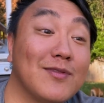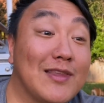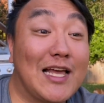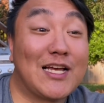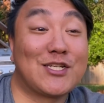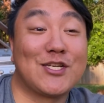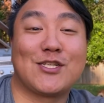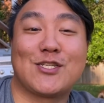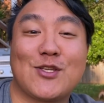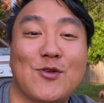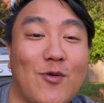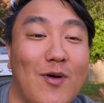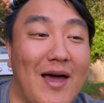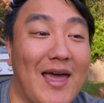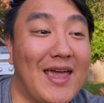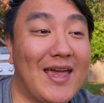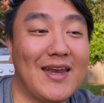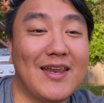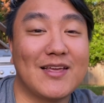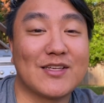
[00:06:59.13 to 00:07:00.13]
That's just the
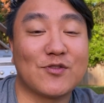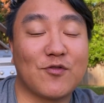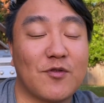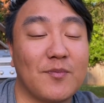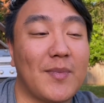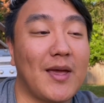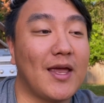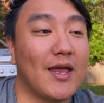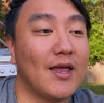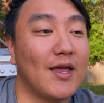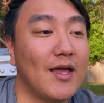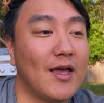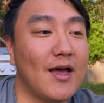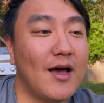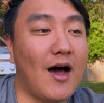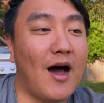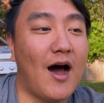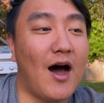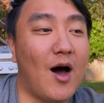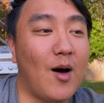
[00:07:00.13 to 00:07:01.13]
way it is for me.
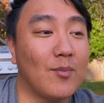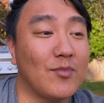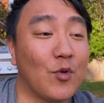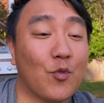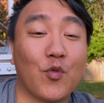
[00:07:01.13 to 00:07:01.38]
They're